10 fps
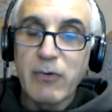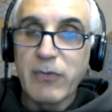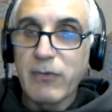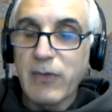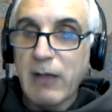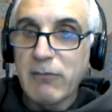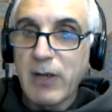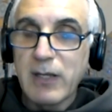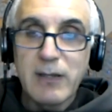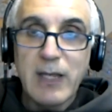or there's that
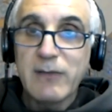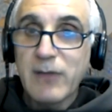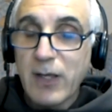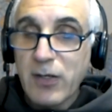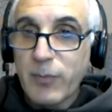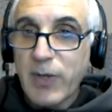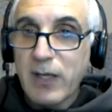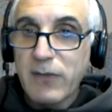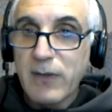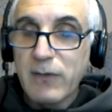right, that's
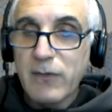psychopathy.